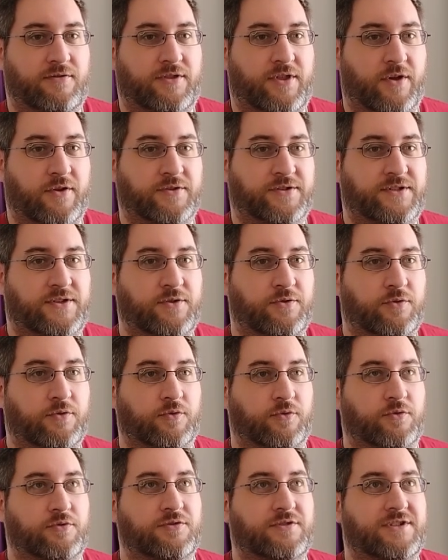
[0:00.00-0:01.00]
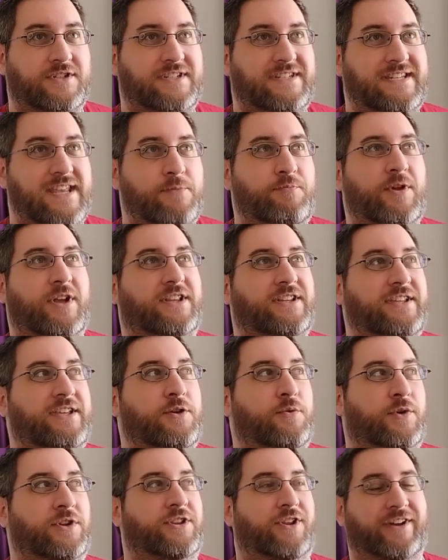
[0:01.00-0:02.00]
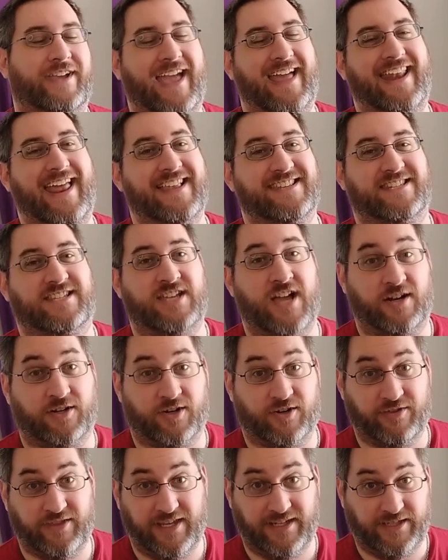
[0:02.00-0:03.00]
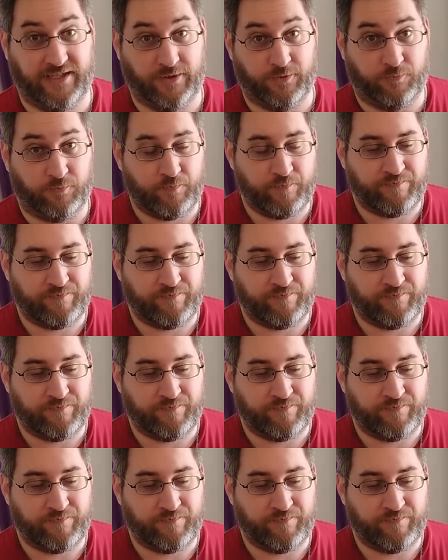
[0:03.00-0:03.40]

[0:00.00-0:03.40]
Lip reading: those who typically you would look at as younger than you.